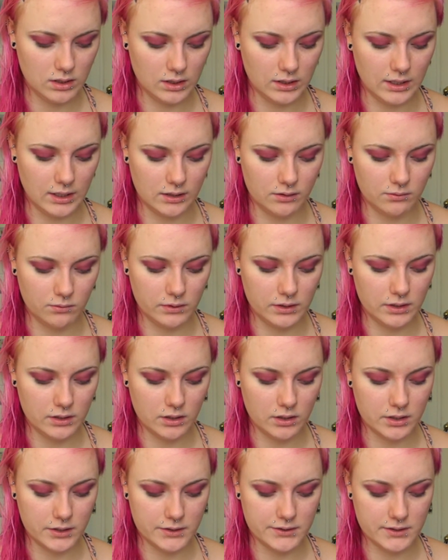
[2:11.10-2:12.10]
Again, we
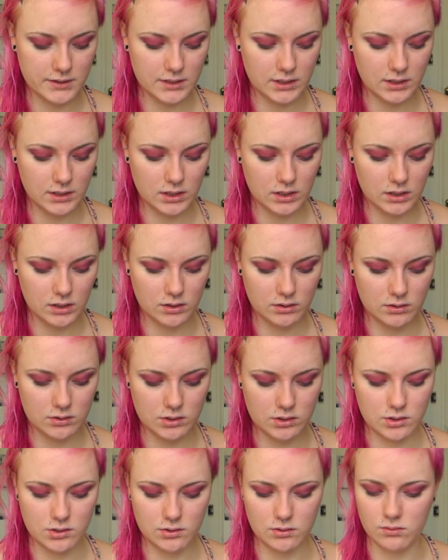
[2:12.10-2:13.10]
are sticking
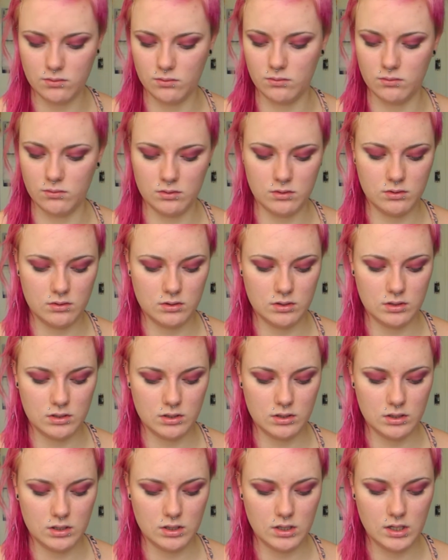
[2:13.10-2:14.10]
to
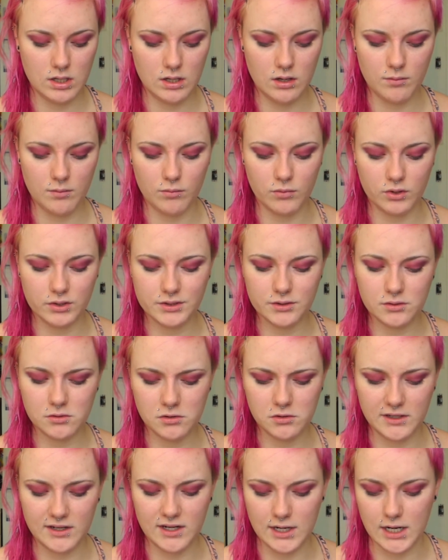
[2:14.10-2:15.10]
more so
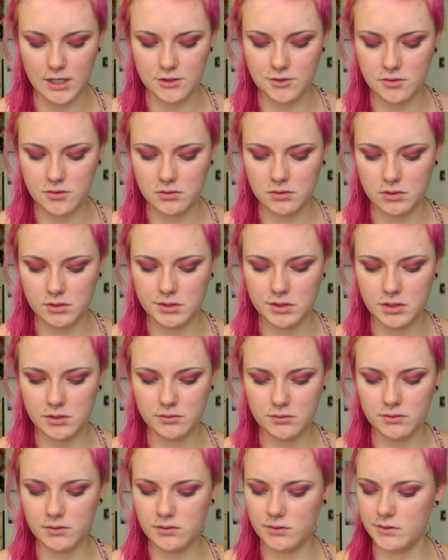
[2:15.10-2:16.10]
natural
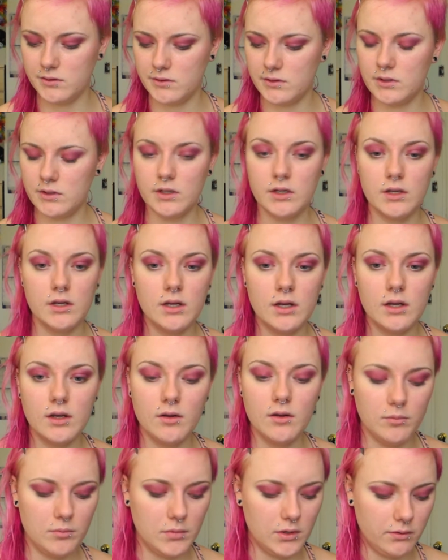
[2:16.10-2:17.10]
tones,
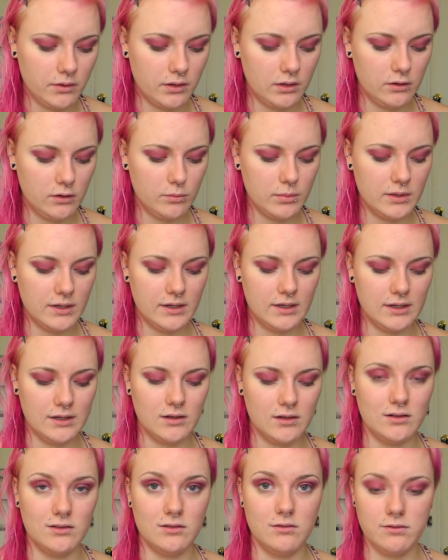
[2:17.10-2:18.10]
but with a little bit
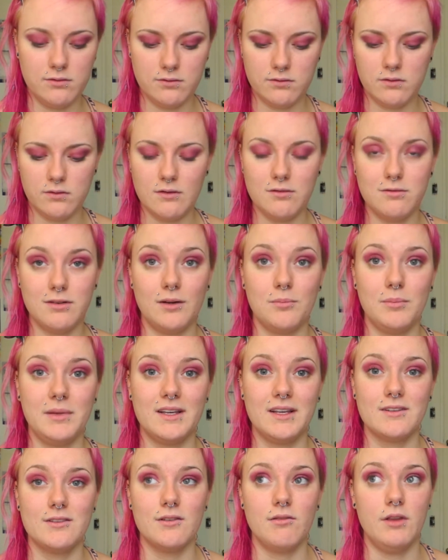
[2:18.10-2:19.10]
of fun
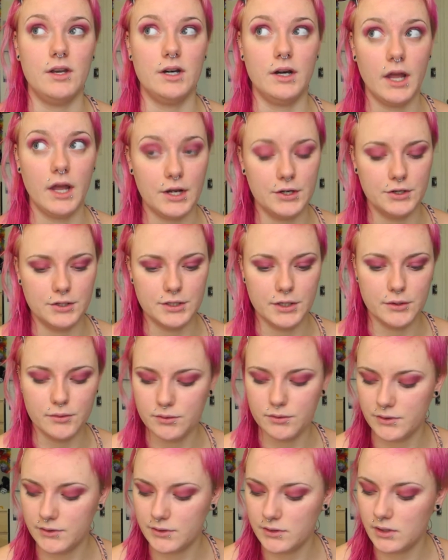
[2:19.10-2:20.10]
because of their
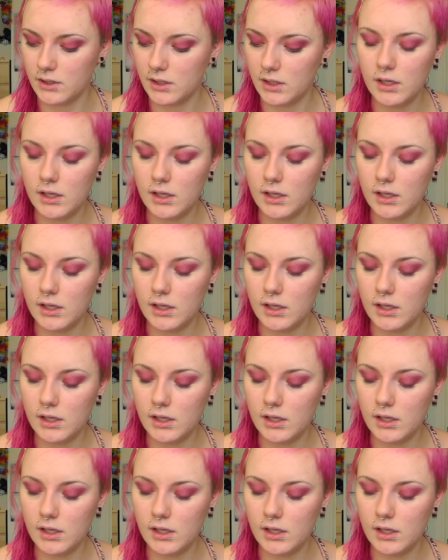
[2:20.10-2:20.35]
undertones.